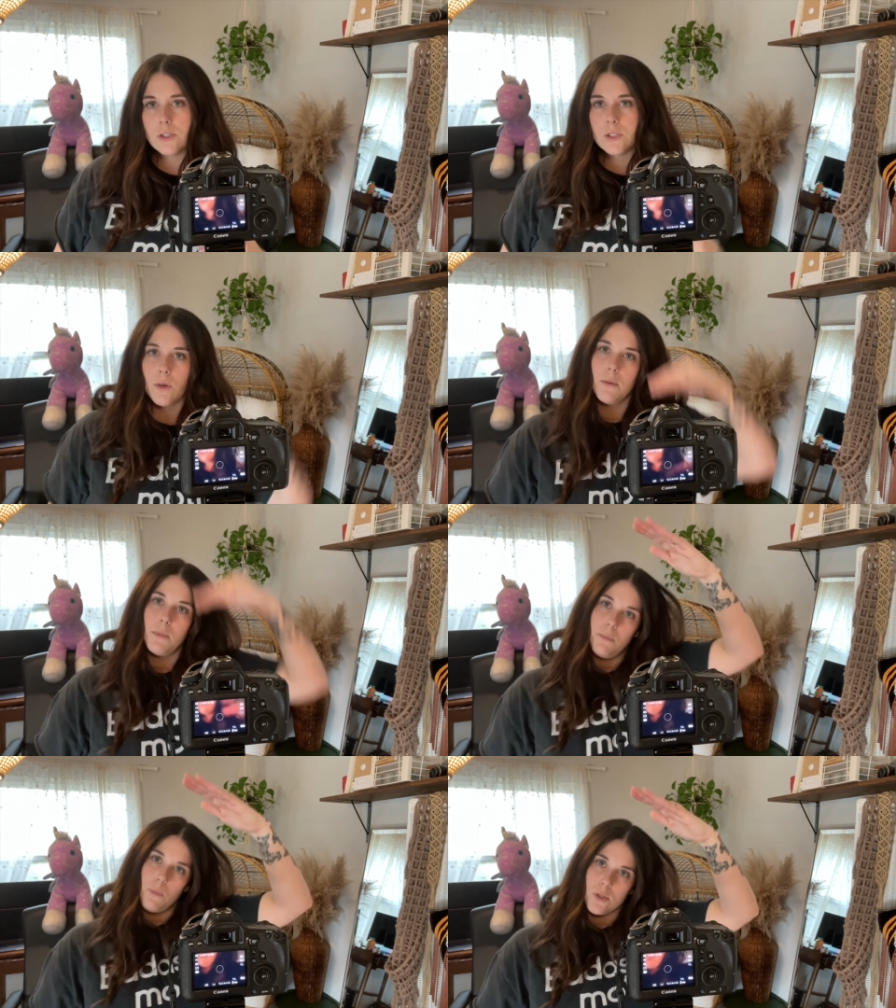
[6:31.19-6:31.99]
Do you wanna
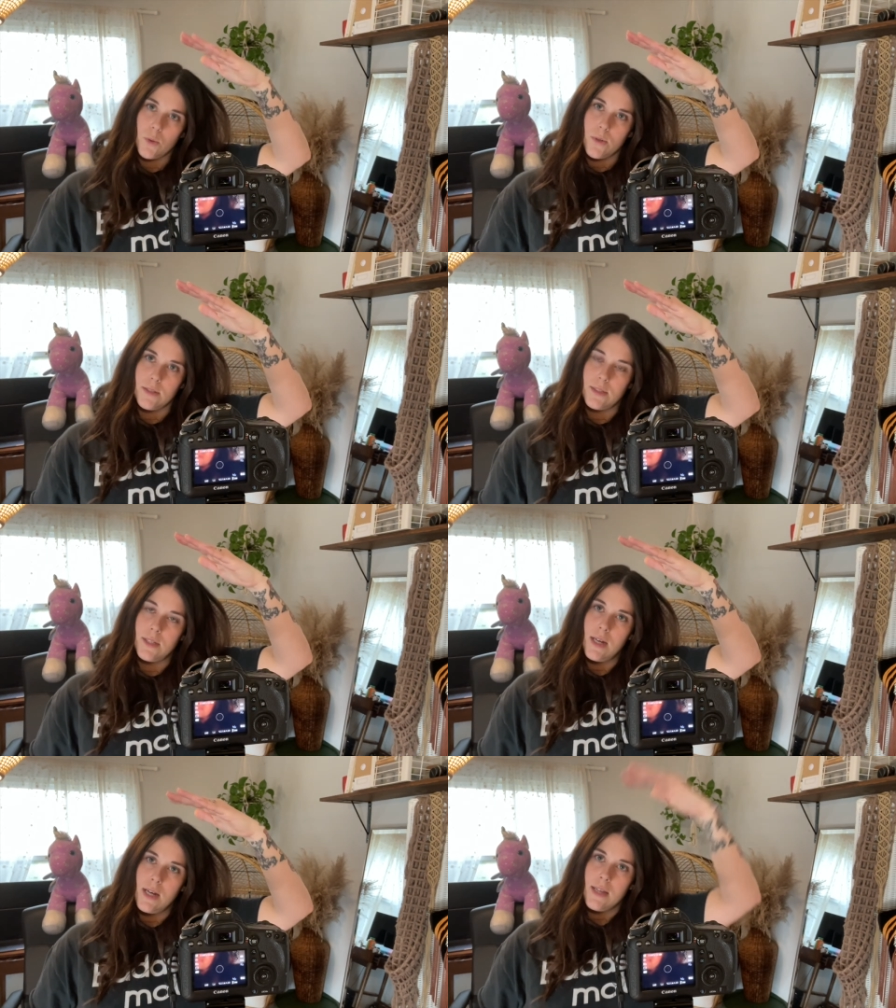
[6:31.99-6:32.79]
be more towards
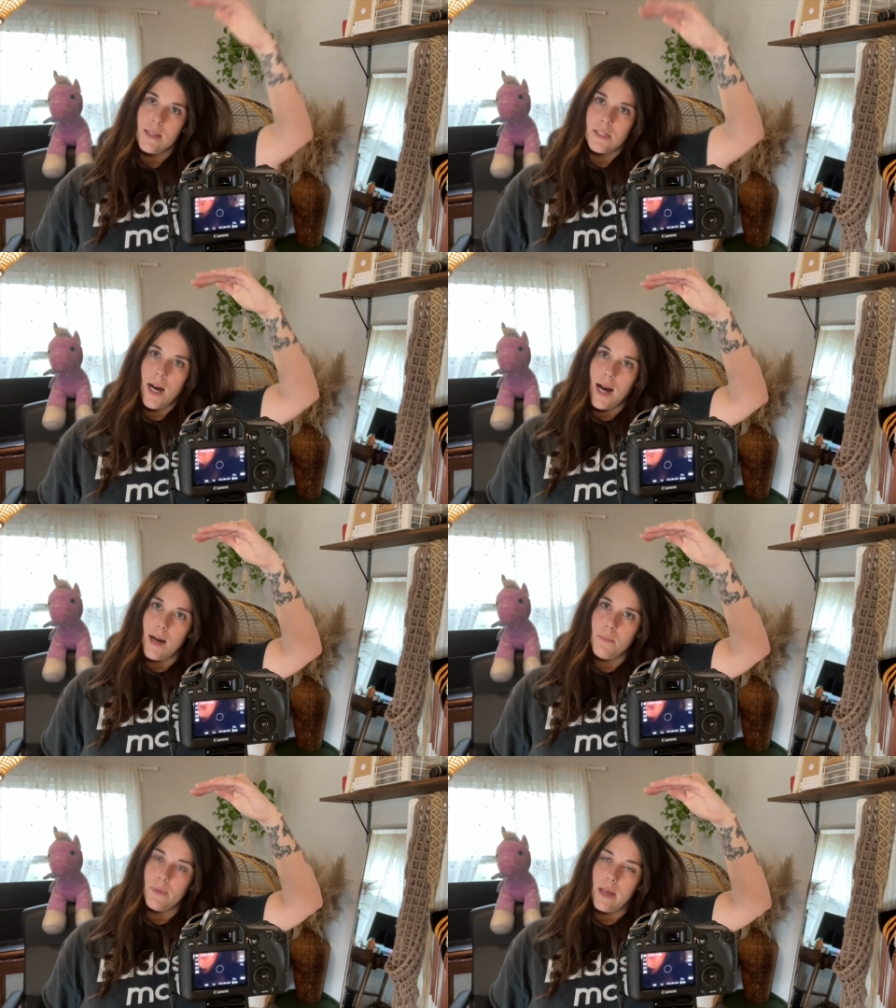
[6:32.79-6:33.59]
the top